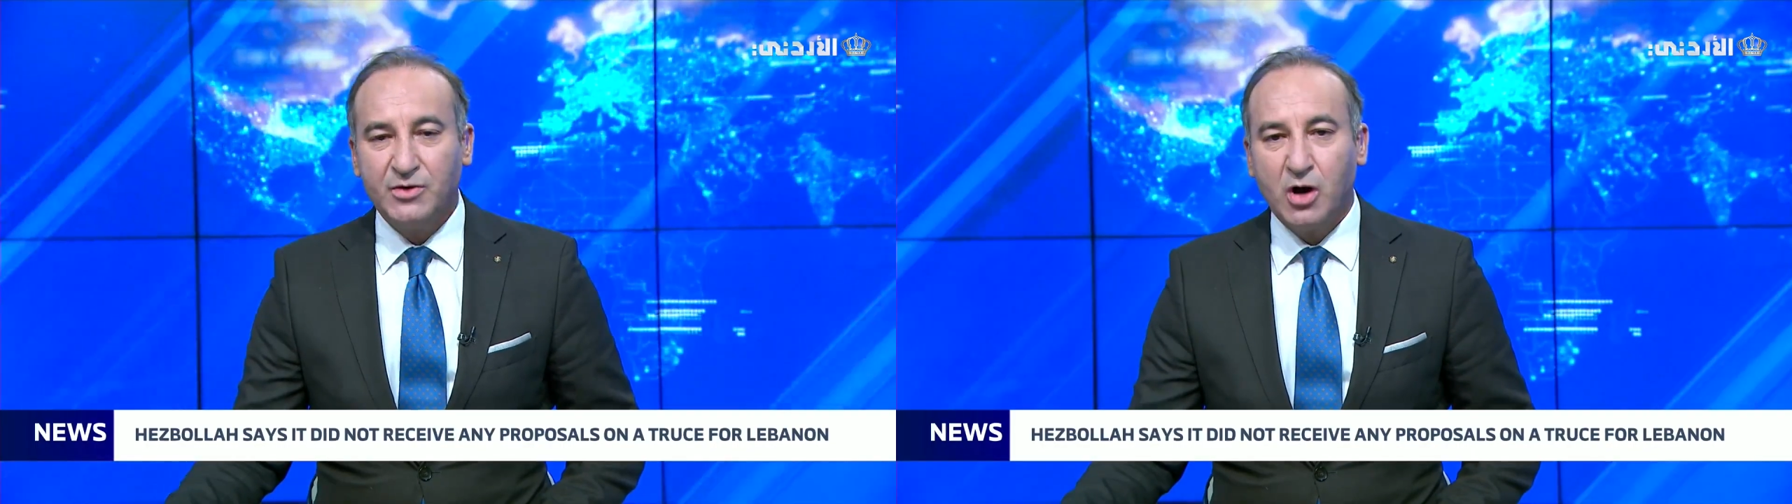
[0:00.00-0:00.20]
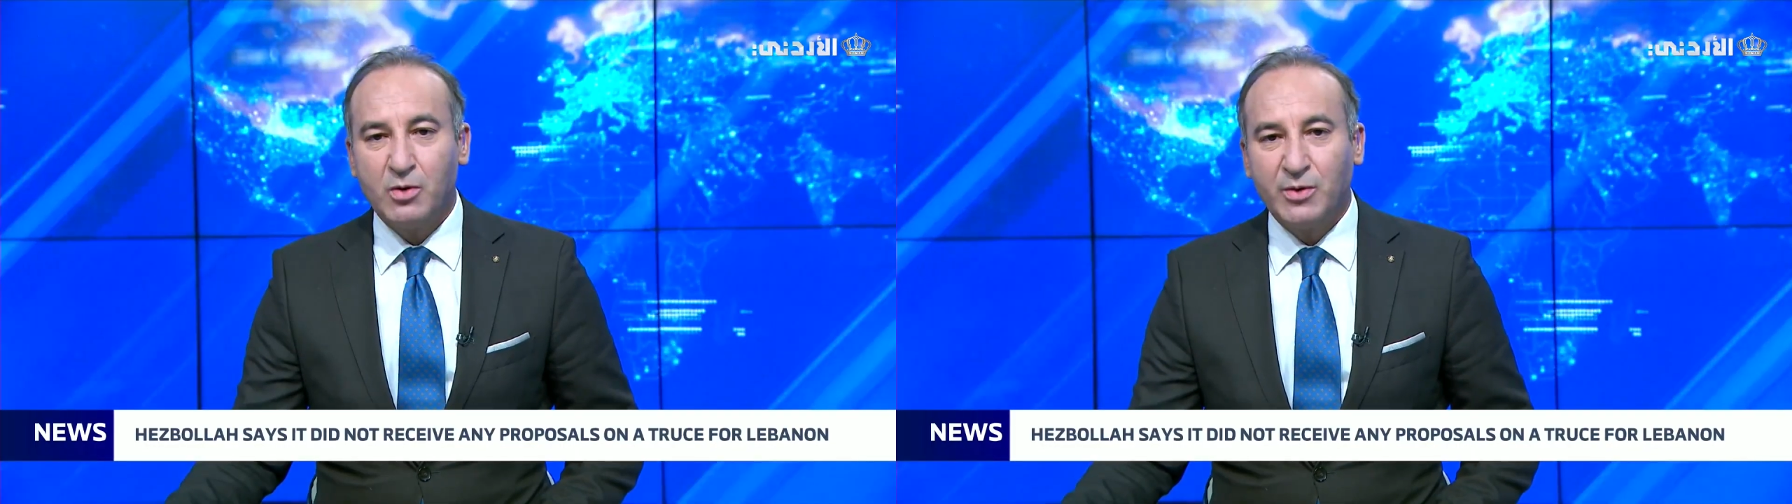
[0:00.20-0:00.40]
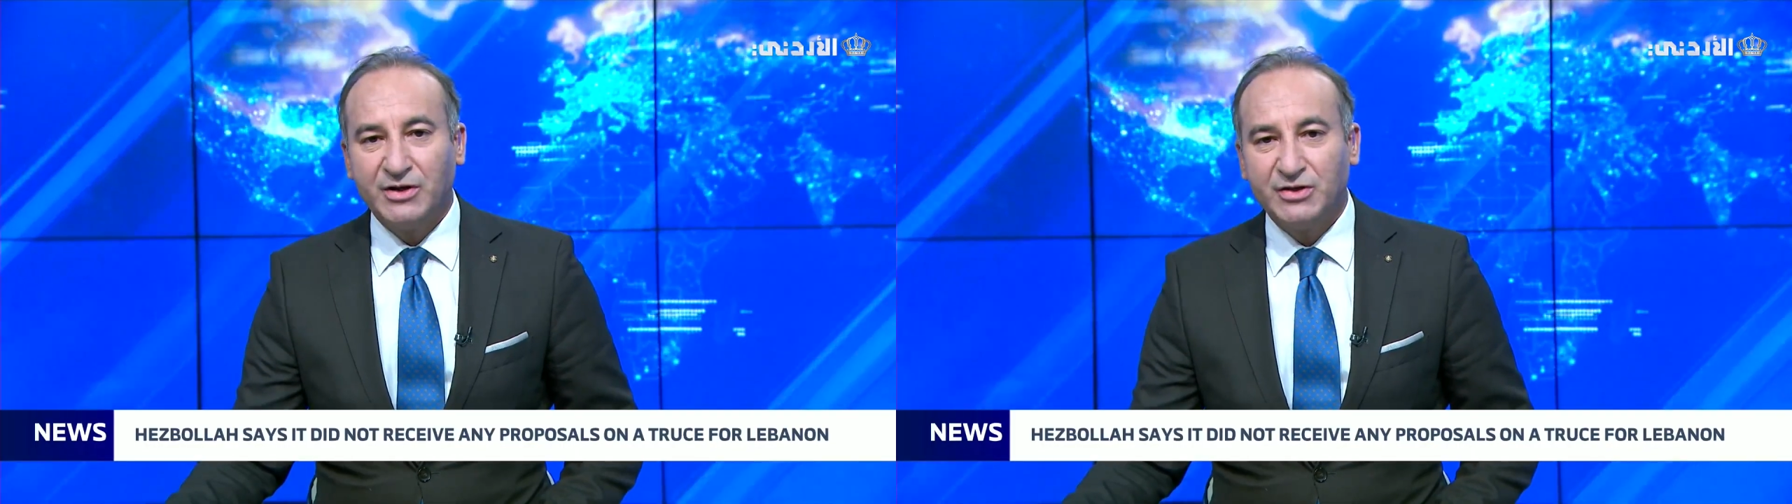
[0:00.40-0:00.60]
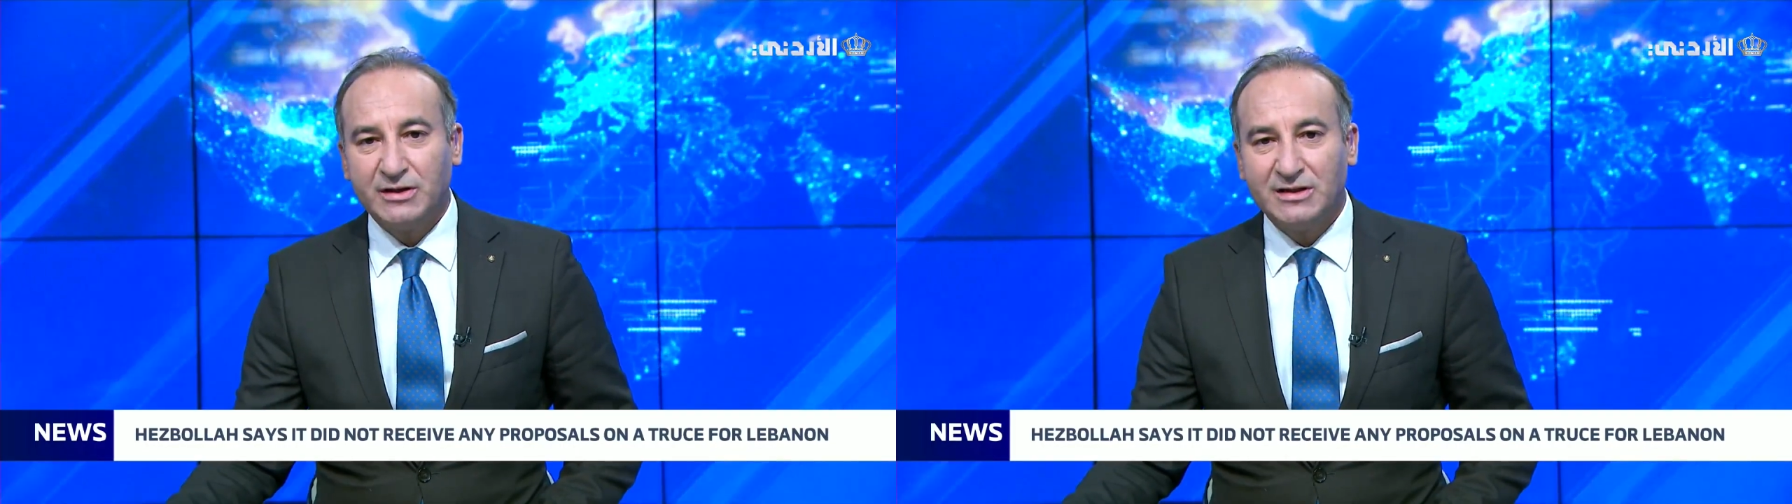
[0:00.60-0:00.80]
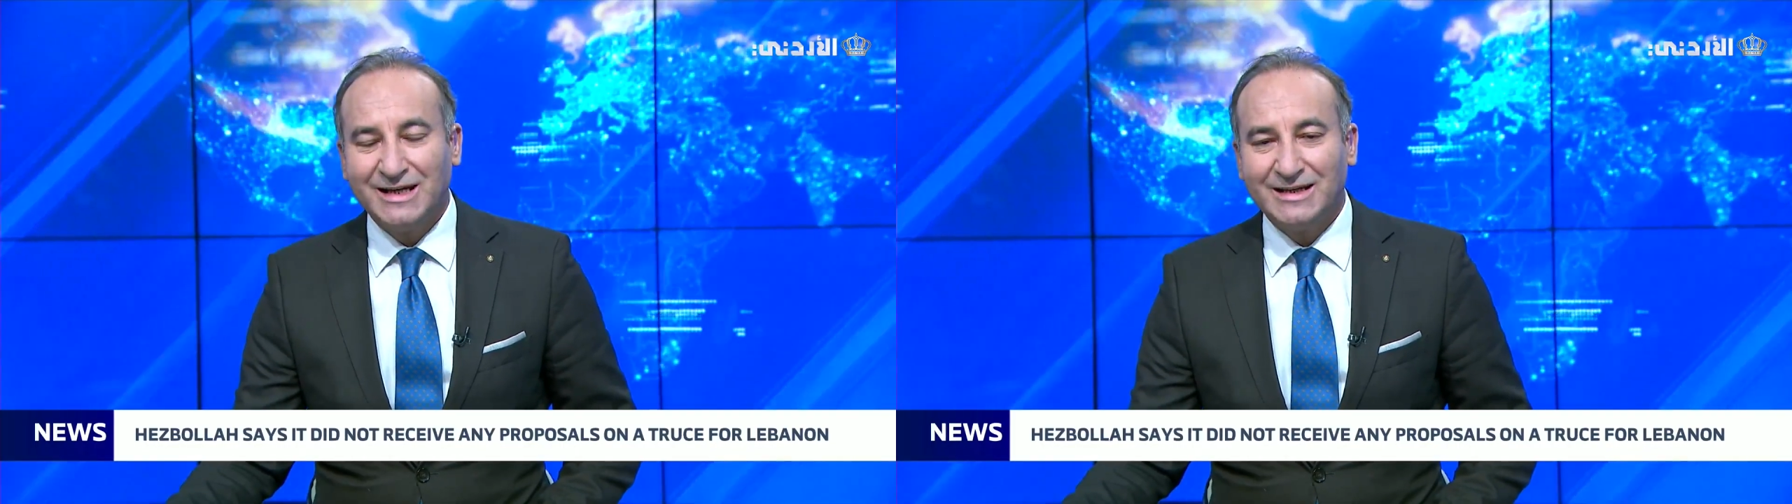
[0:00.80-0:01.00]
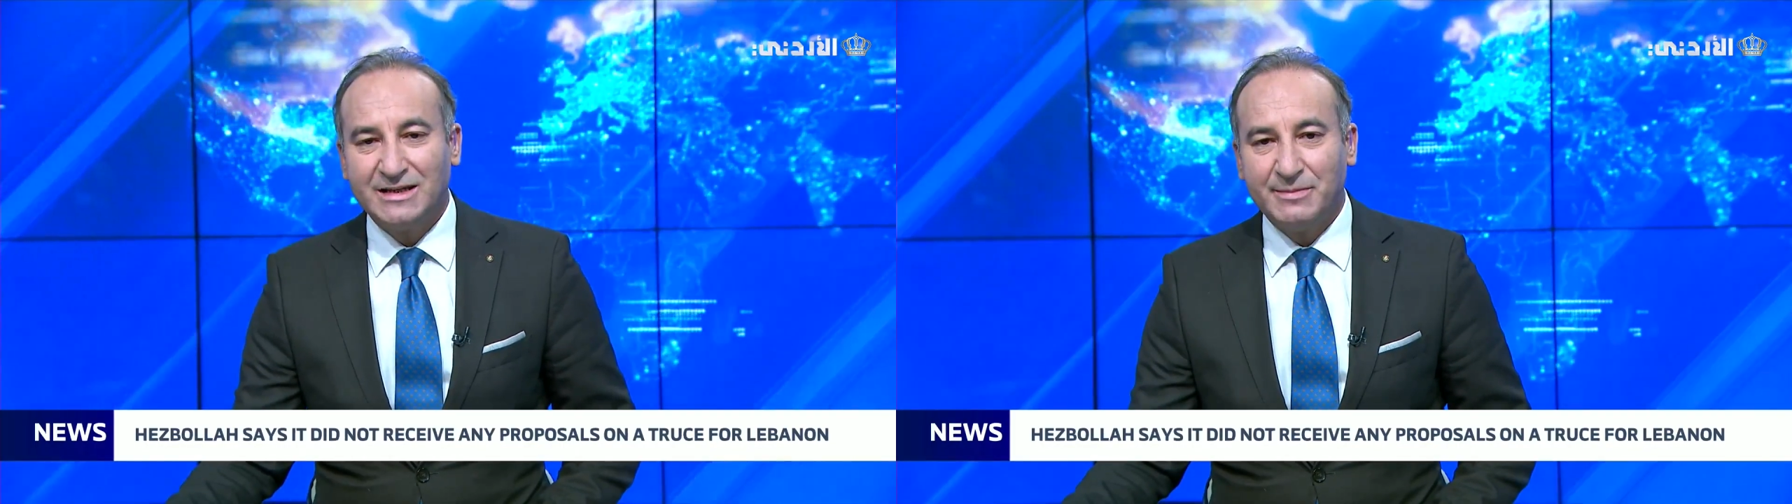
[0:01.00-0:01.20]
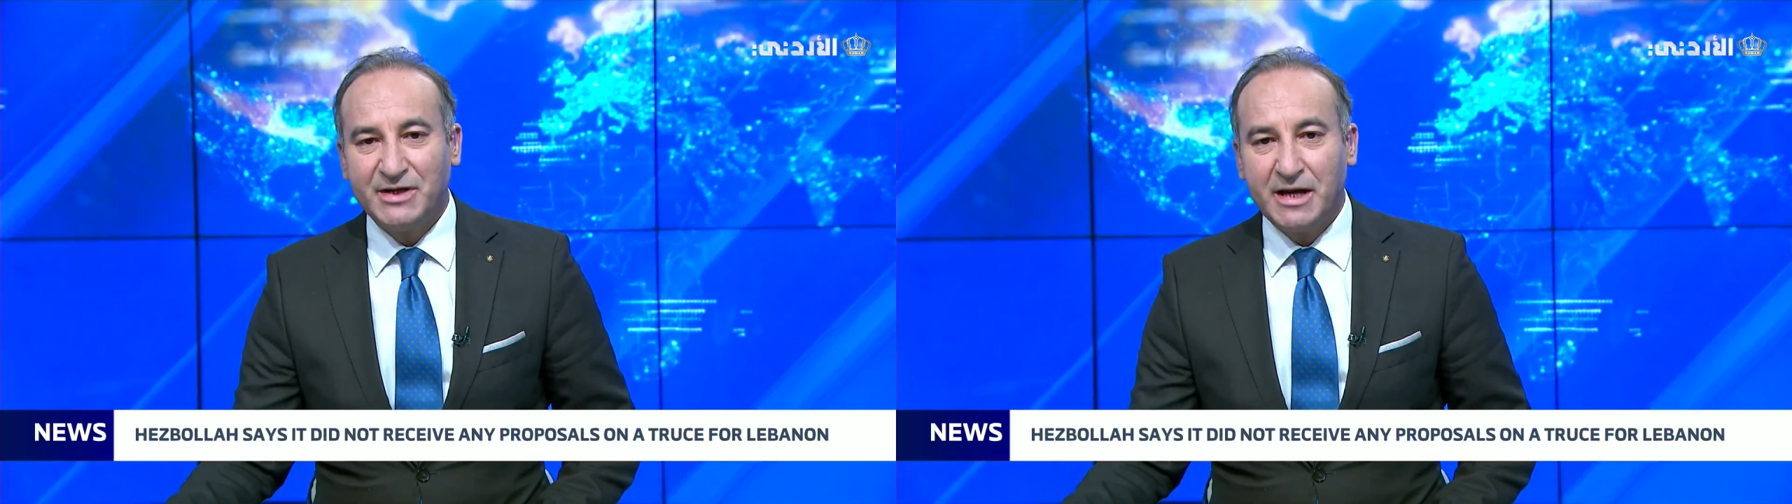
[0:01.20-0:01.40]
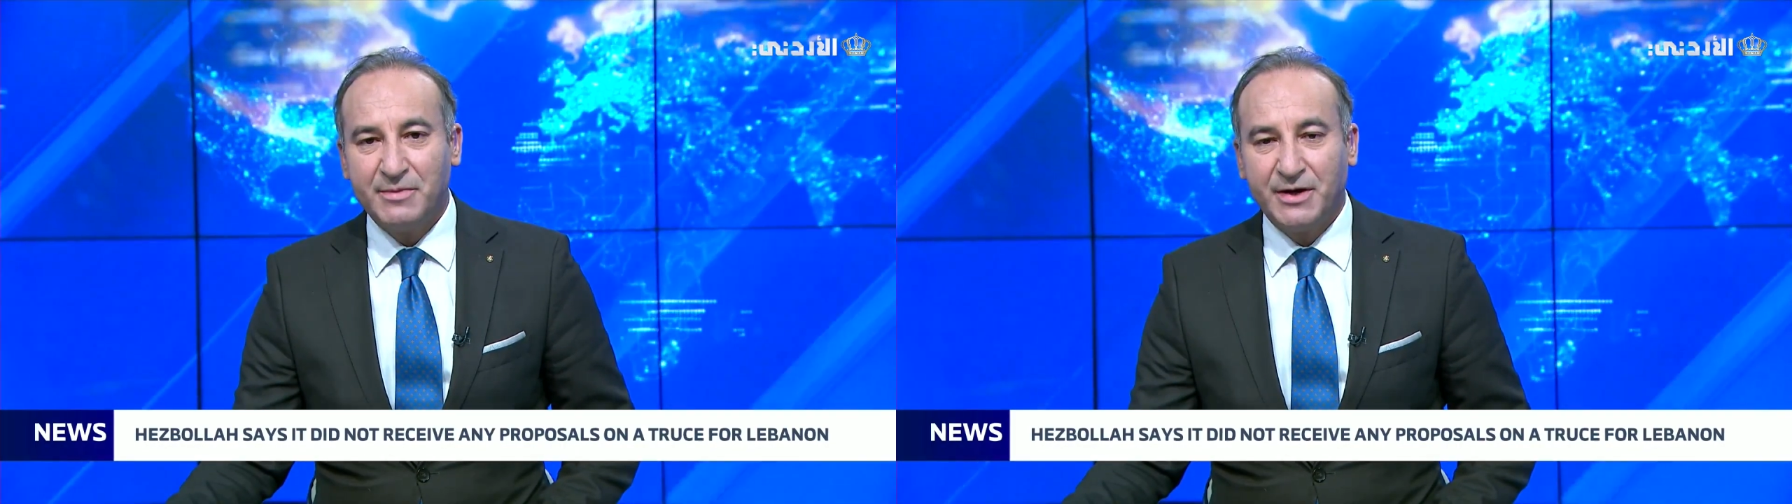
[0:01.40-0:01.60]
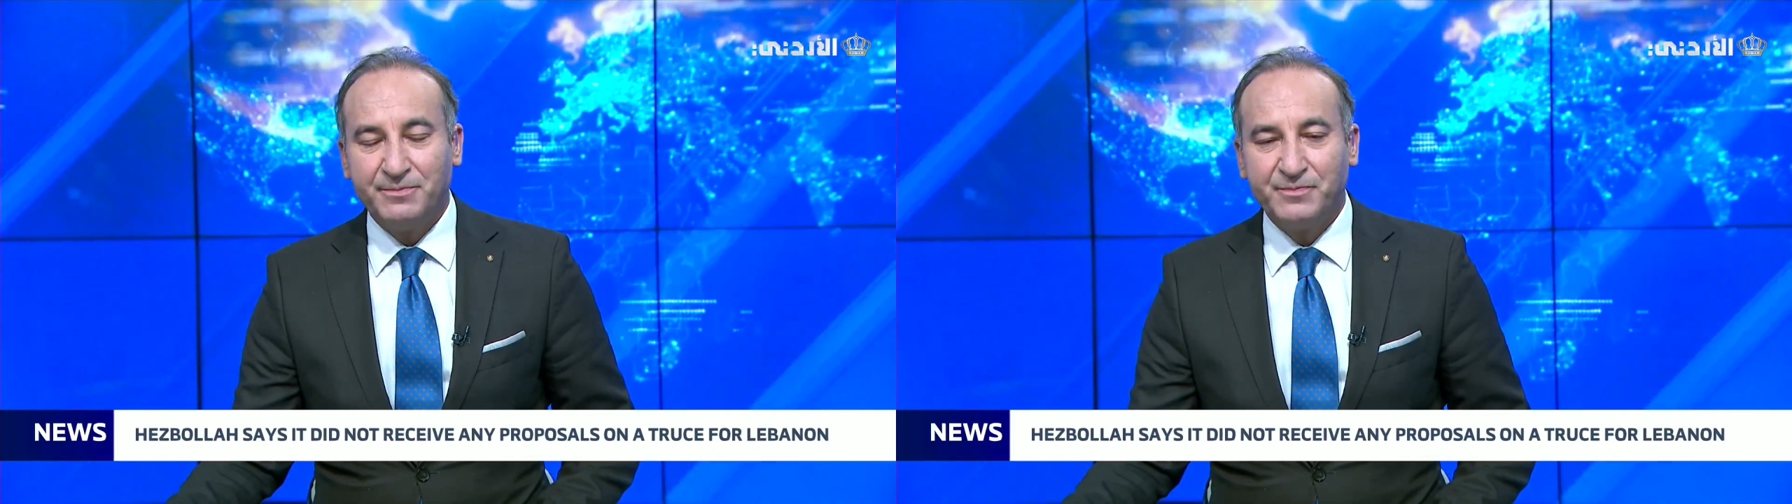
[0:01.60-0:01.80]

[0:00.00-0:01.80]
operations in September.